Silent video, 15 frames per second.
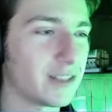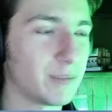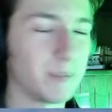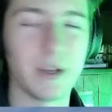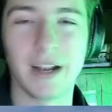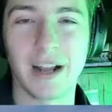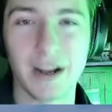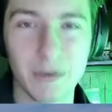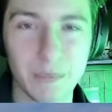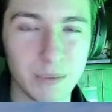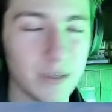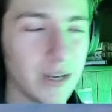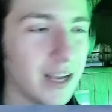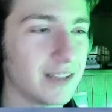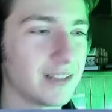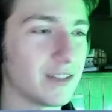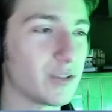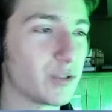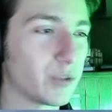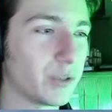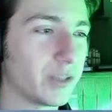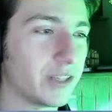but I hope you guys
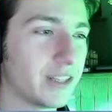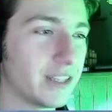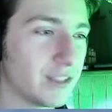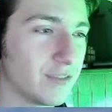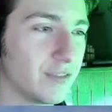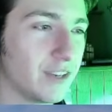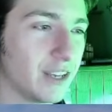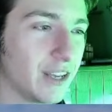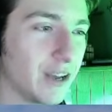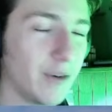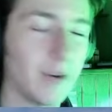enjoyed this video,